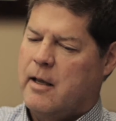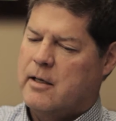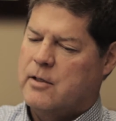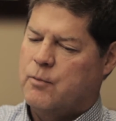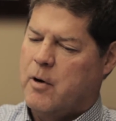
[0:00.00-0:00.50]

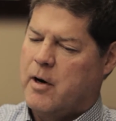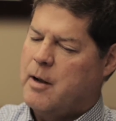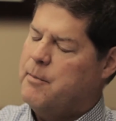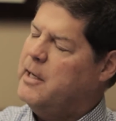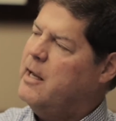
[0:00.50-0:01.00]
is where a
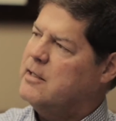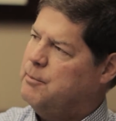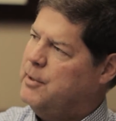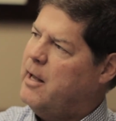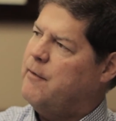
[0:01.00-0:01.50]
company has a
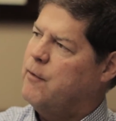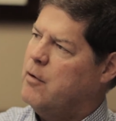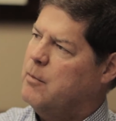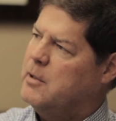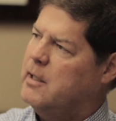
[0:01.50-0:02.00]

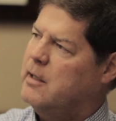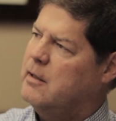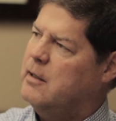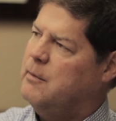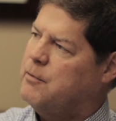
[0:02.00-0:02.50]
platform to get the